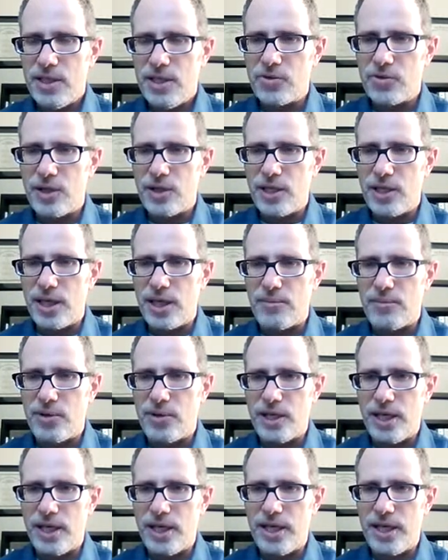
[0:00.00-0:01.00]

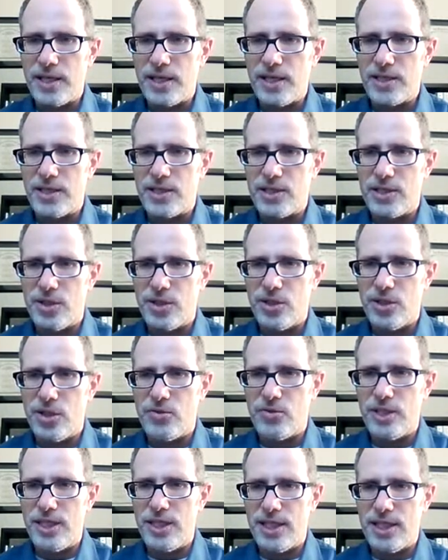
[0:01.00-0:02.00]
29.8, and still
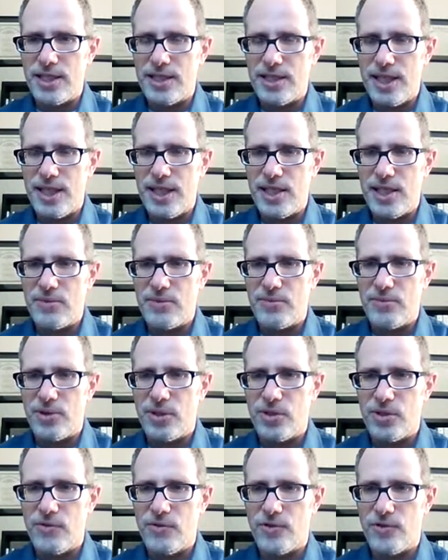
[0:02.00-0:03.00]
low TSH,
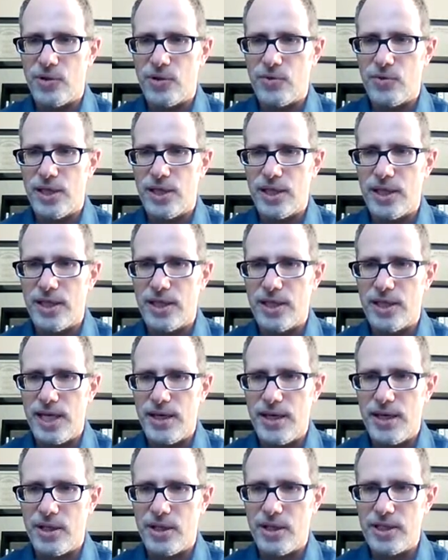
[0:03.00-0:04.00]
0.241, and
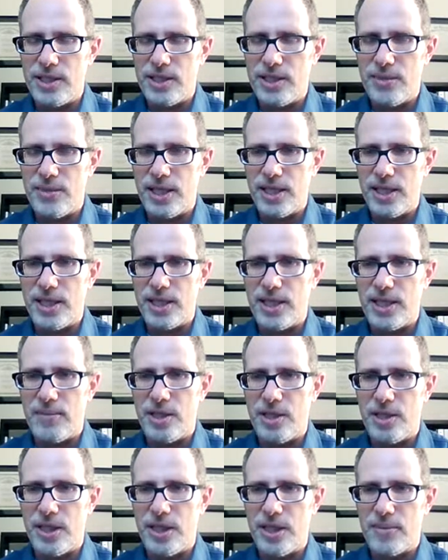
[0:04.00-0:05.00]
thyroid stimulating
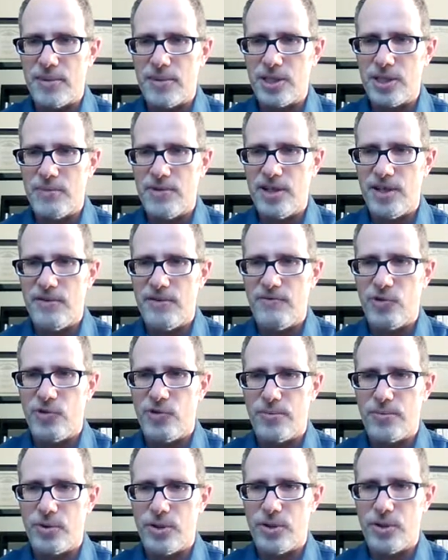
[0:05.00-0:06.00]
immunoglobulins above
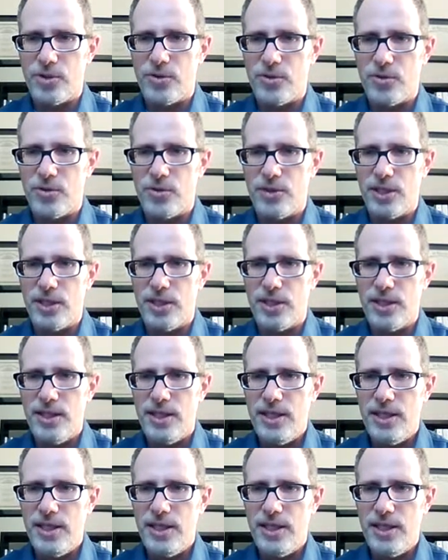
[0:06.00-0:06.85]
4.23.